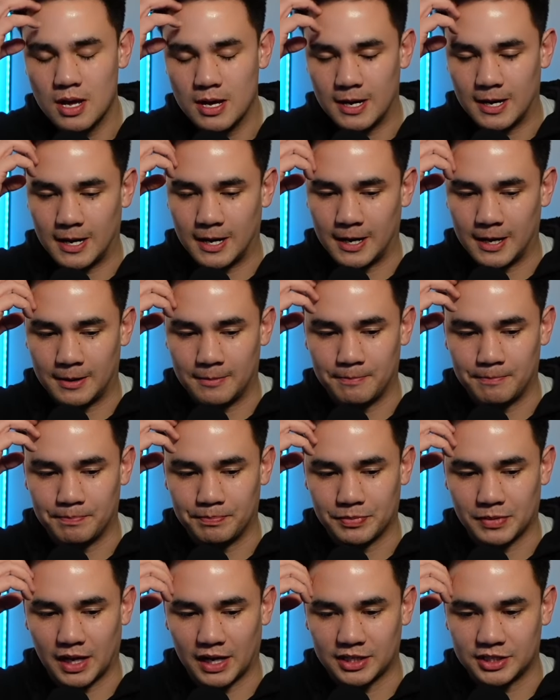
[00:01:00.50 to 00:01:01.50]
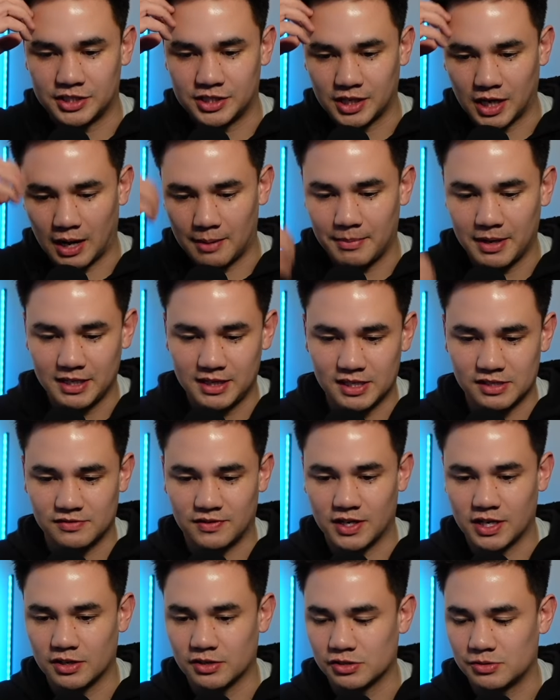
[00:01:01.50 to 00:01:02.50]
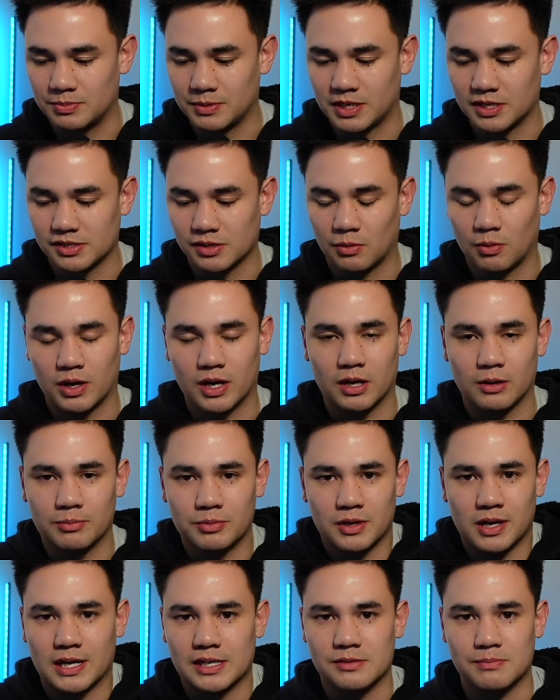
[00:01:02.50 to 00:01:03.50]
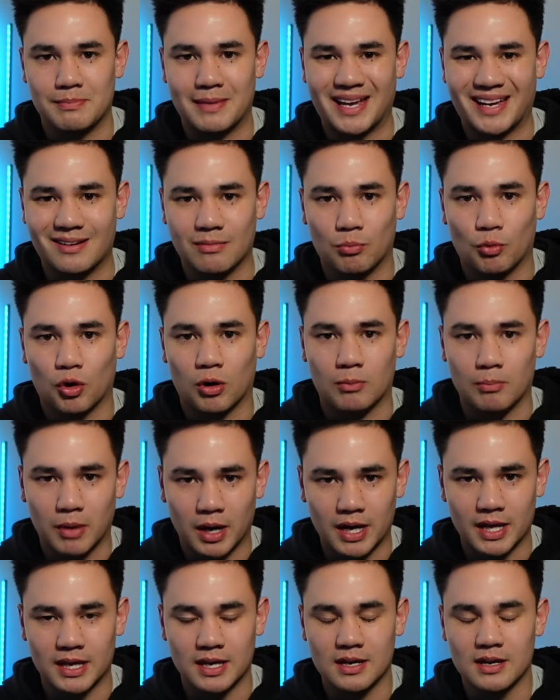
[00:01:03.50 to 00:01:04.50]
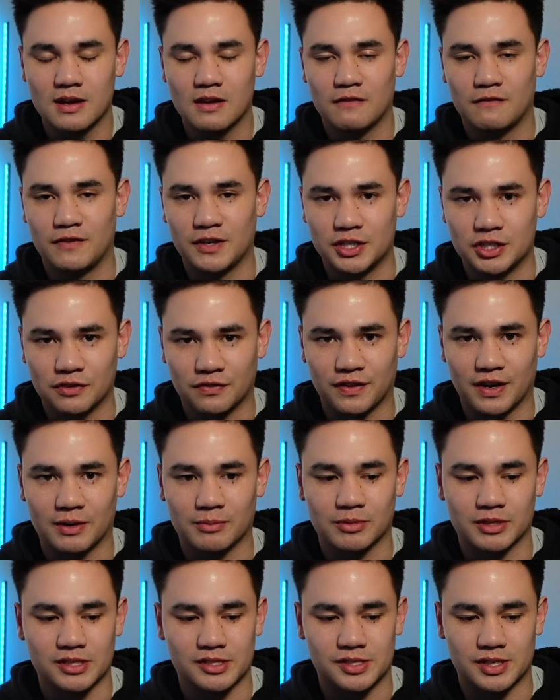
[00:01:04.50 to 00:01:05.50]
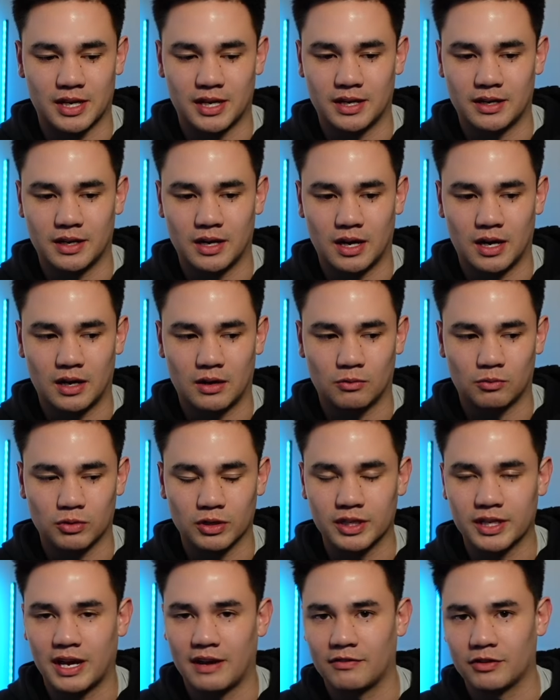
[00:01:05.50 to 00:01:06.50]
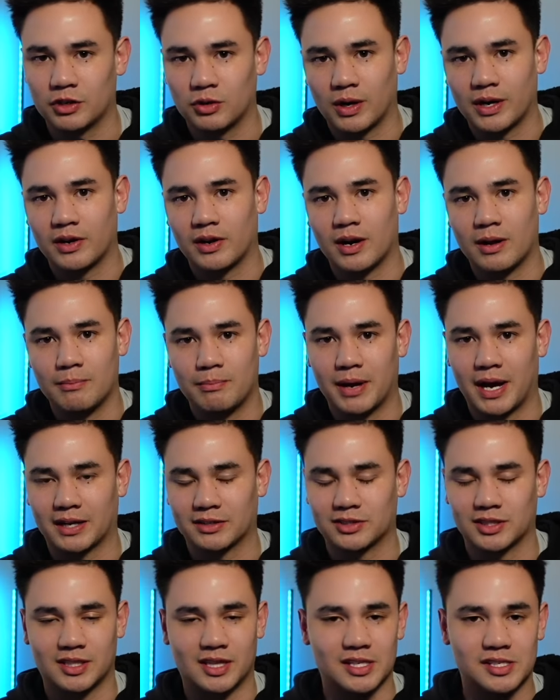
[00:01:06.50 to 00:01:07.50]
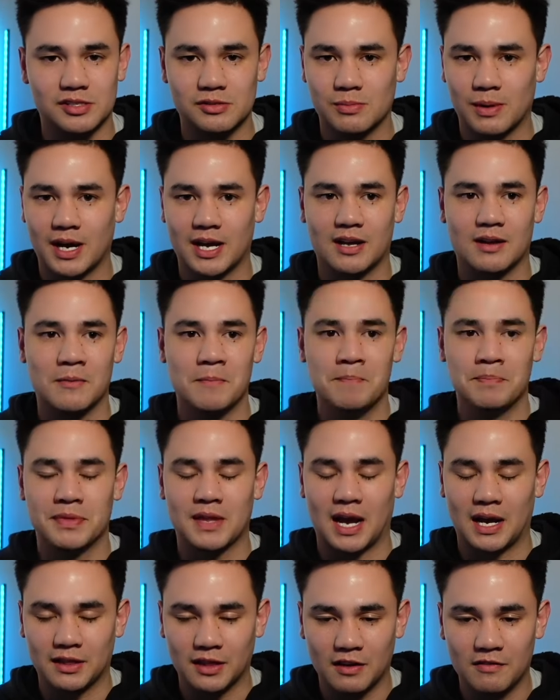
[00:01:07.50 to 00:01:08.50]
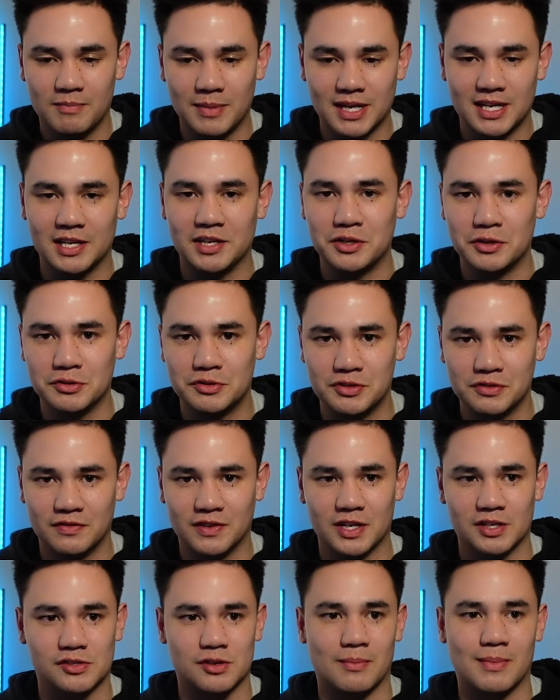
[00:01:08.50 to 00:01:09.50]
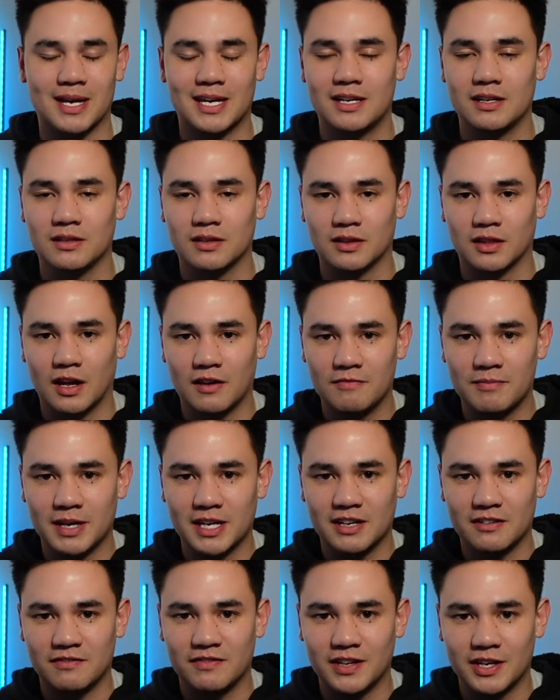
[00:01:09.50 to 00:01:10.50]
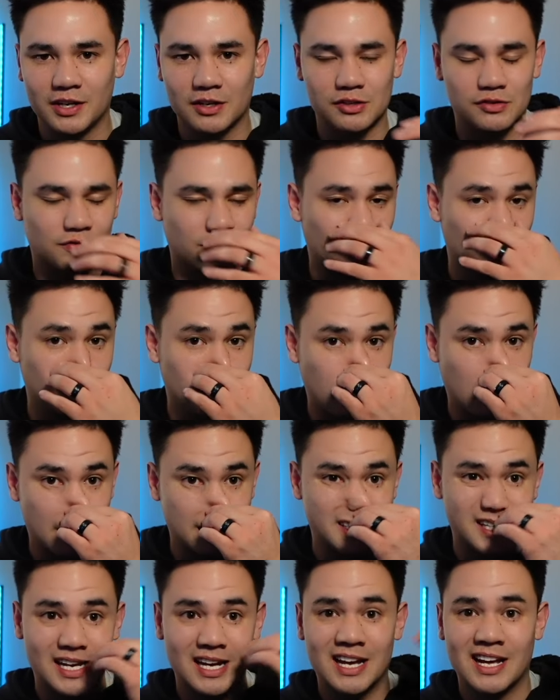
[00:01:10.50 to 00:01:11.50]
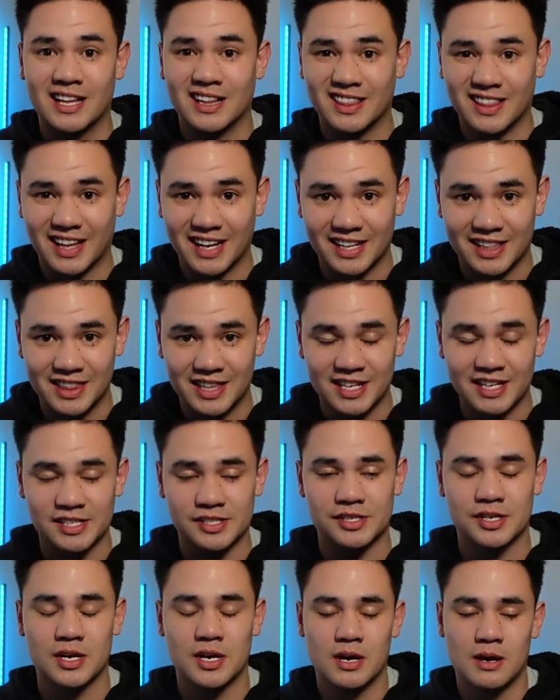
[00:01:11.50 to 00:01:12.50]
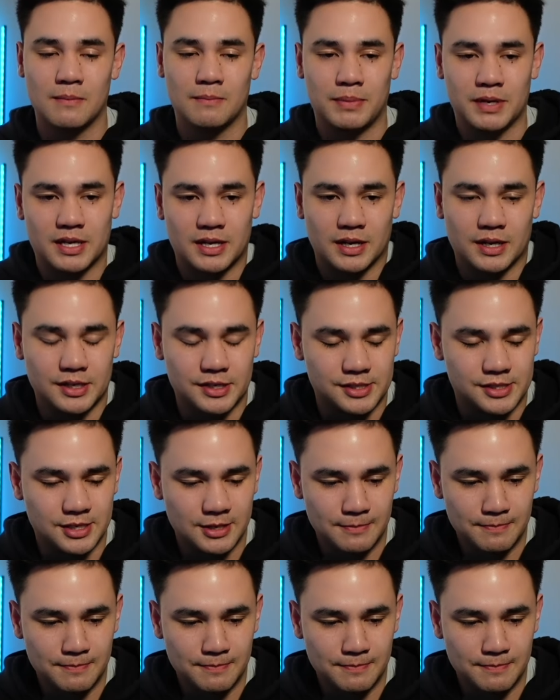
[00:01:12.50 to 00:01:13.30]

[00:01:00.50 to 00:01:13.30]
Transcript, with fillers: um, I, I make these videos because I want to help you guys make more money, feed your families, and uh, really have a greater impact. Like this is my, I love making YouTube videos. I making love making videos for you guys like these because